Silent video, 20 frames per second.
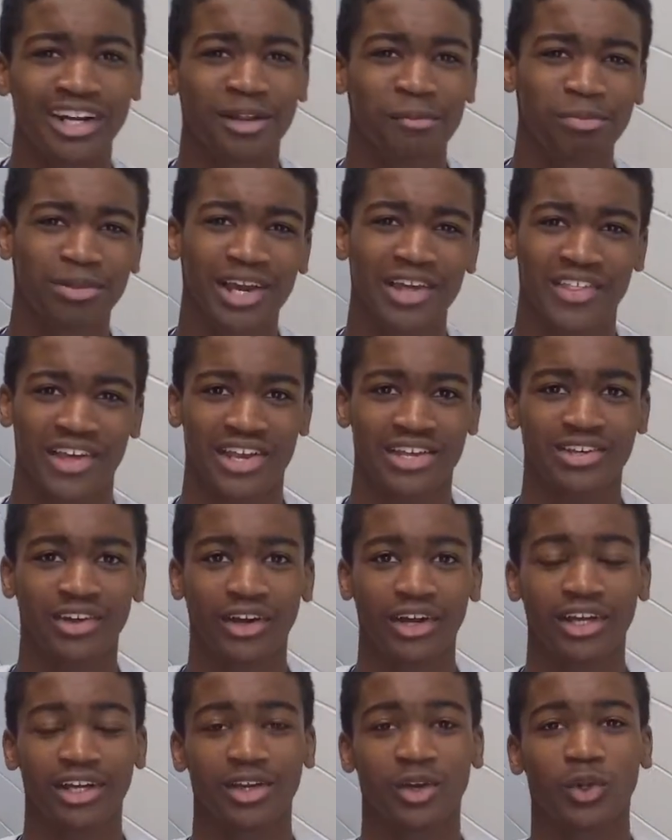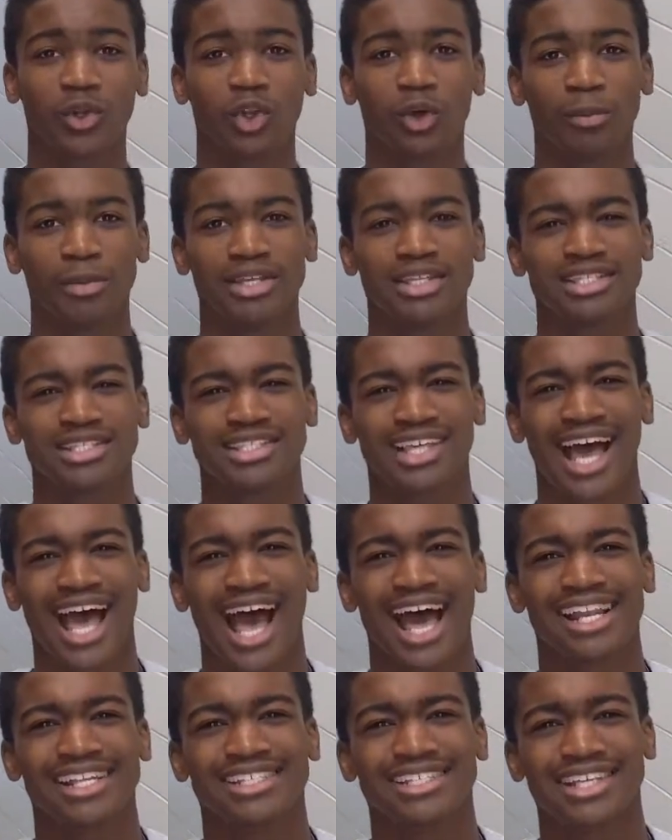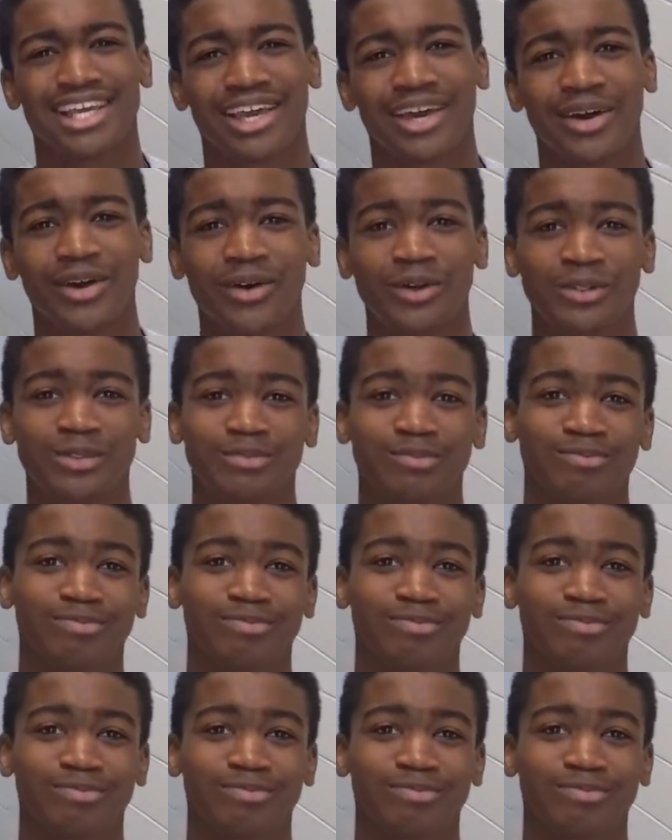wanted to play that dark, gloomy, sad scale?